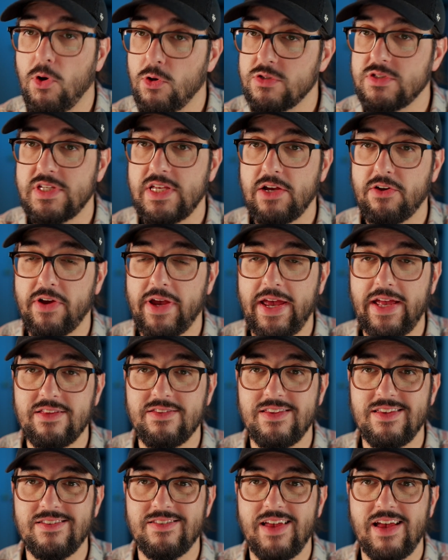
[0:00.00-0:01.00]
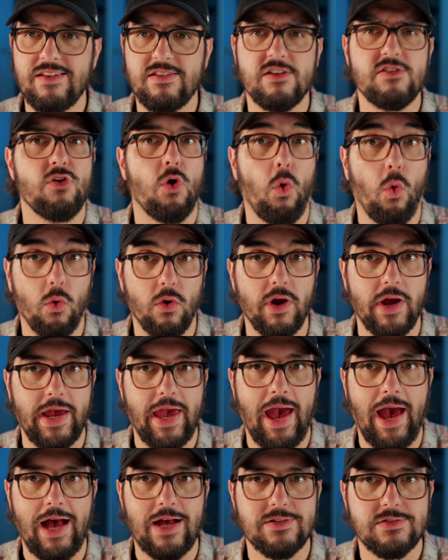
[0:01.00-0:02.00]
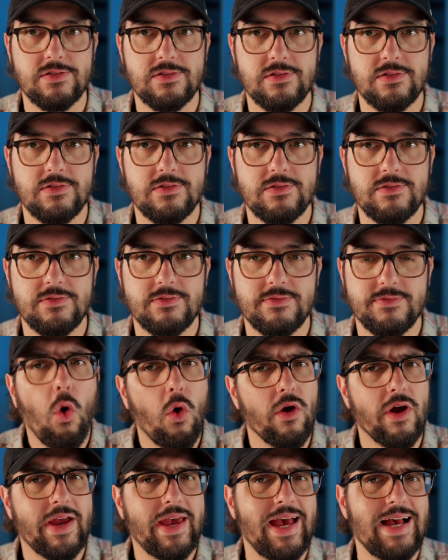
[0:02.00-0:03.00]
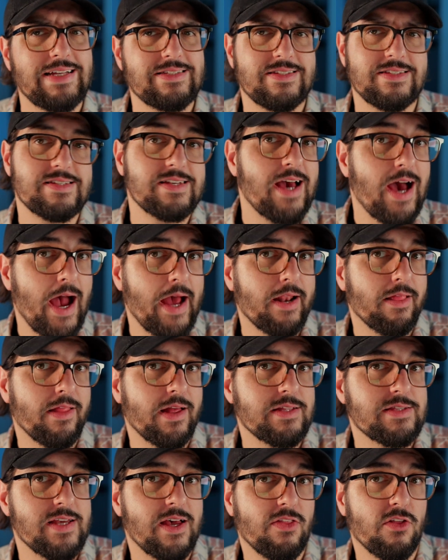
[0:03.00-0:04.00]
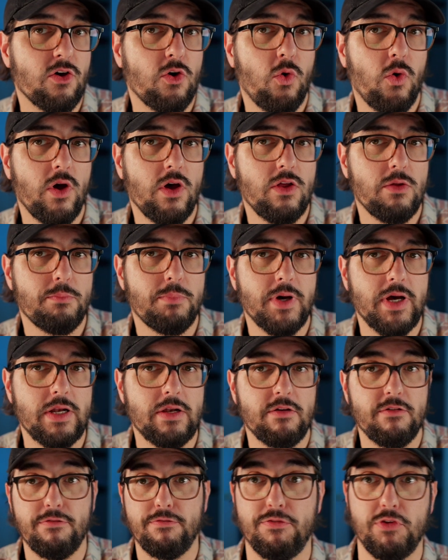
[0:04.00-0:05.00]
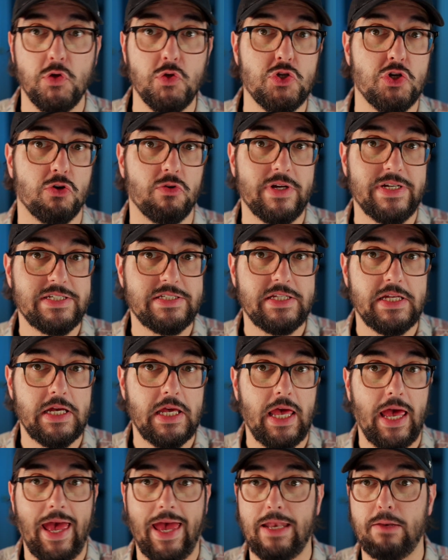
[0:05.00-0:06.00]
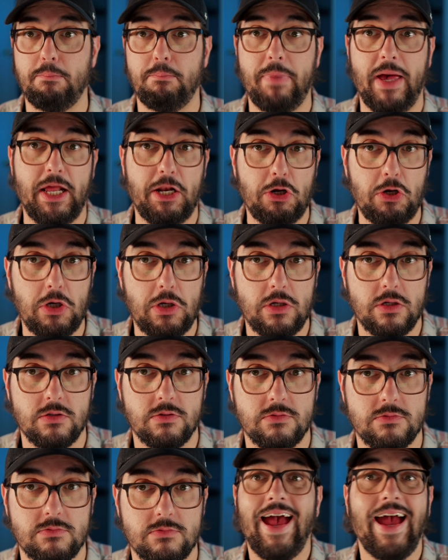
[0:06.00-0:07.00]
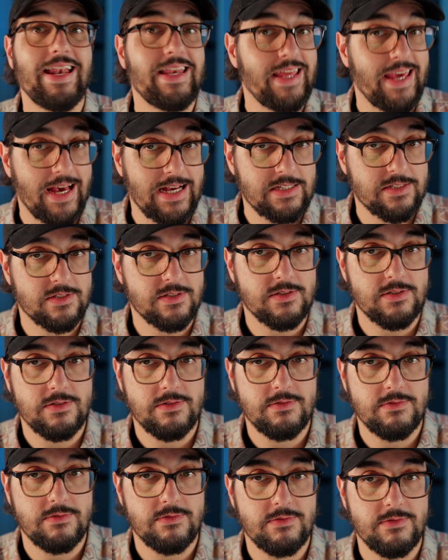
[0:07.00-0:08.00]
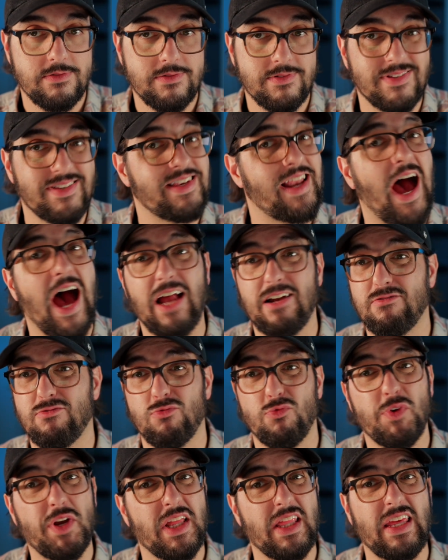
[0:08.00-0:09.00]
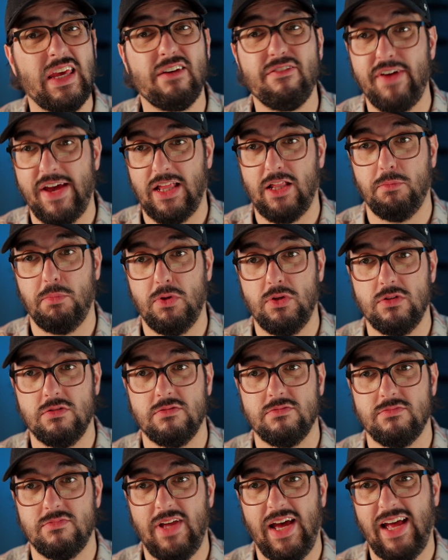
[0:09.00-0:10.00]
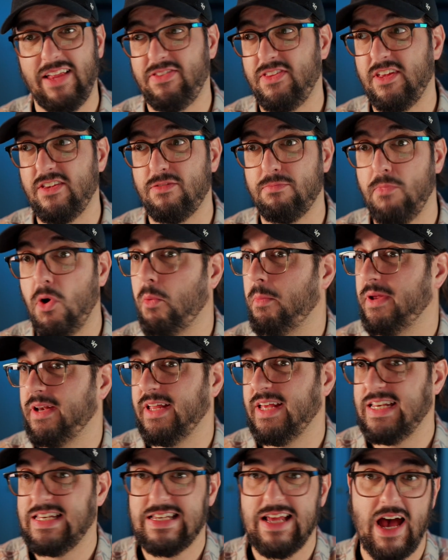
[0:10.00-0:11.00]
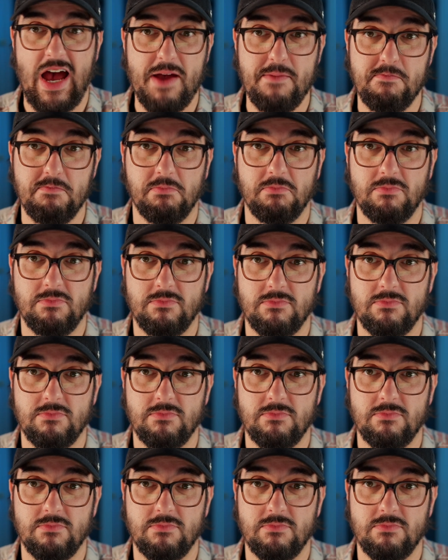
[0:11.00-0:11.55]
most hearing aids these days is Auracast. Auracast is kind of like telecoil, but futuristic and better. And yes, not really available at this moment in time.